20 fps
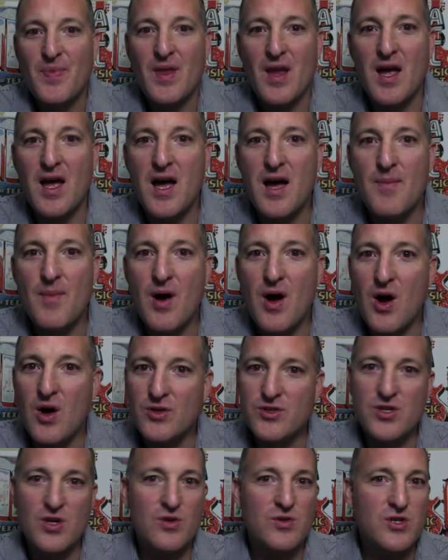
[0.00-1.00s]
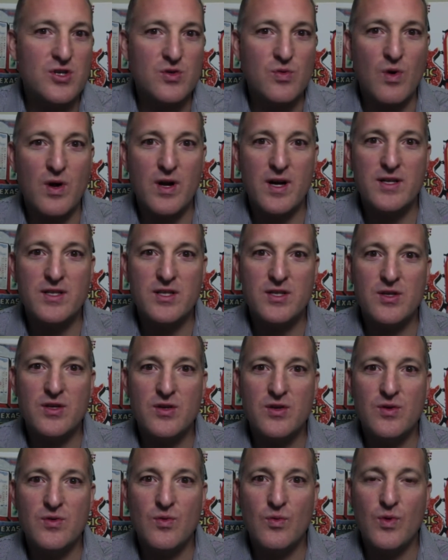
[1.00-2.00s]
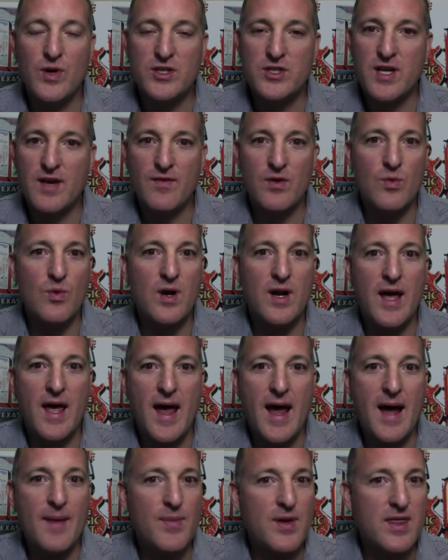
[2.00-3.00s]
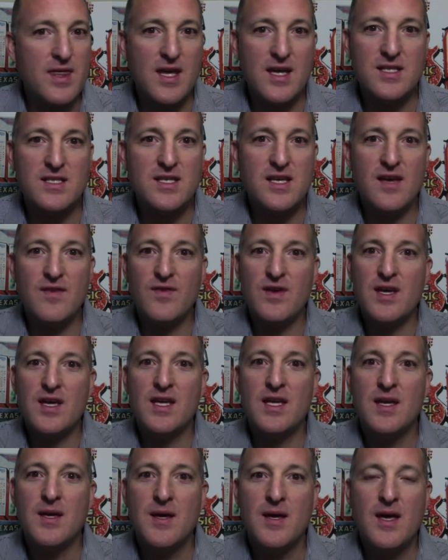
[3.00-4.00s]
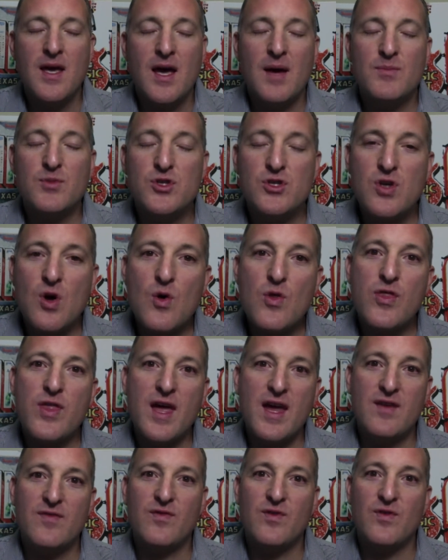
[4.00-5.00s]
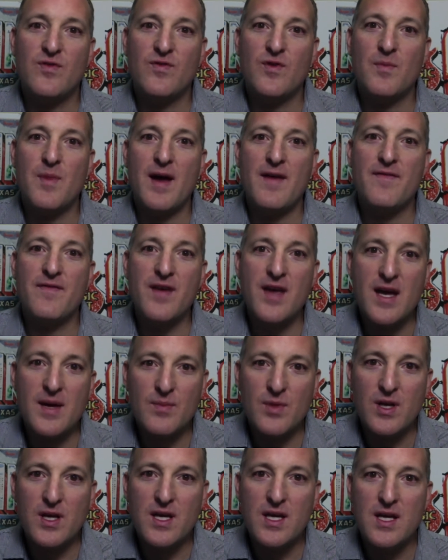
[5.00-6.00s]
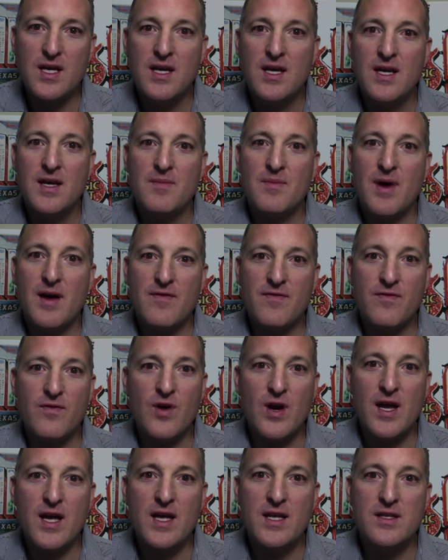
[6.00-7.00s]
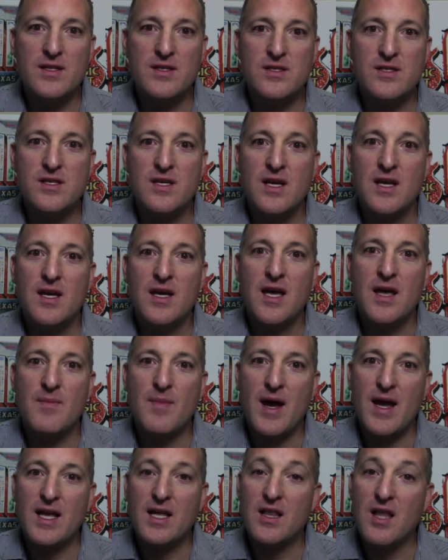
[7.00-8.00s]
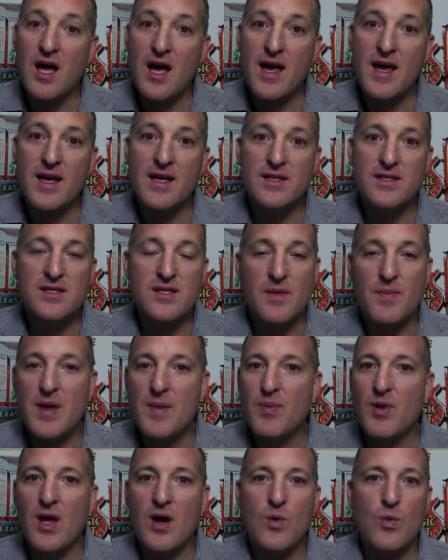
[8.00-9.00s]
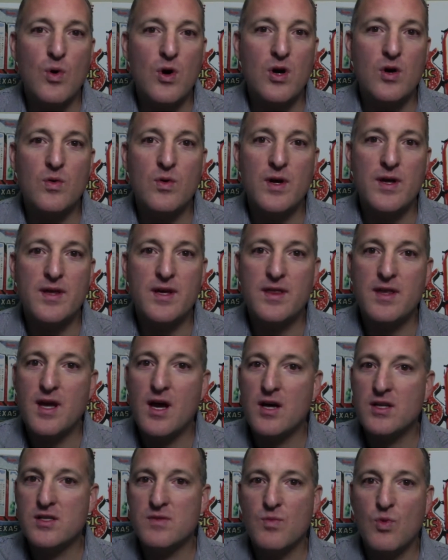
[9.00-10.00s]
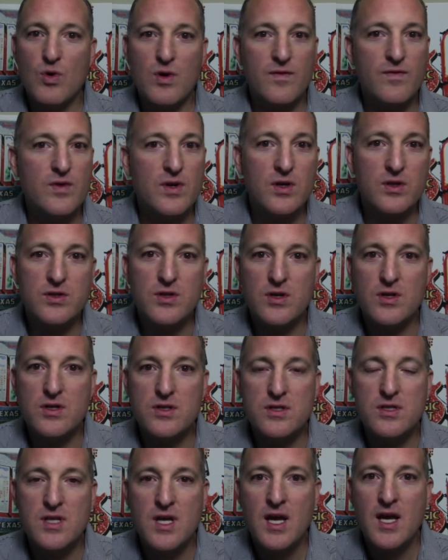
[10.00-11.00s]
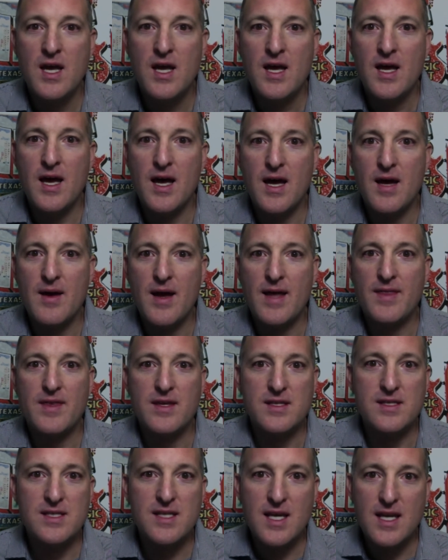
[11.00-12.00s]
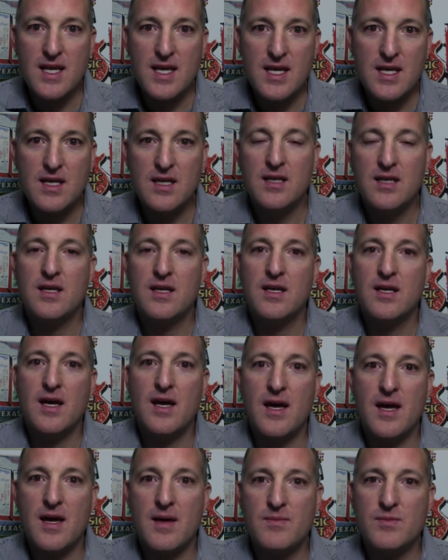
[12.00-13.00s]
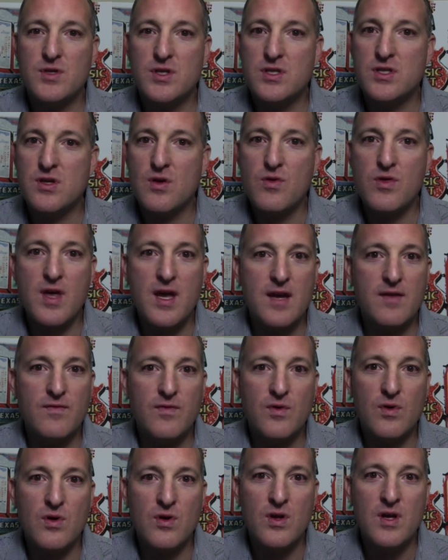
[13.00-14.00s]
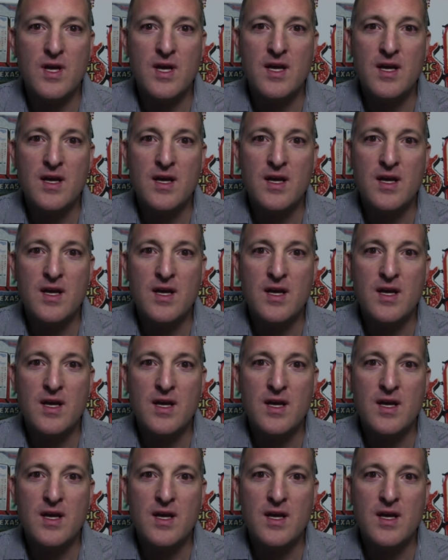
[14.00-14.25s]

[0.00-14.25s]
Um, also, just wanted to wish everyone a happy Thanksgiving. I'm so thankful for my family, my friends, and my clients, the people I work with at the Austin Board of Realtors, uh, at the city. Uh, just so thankful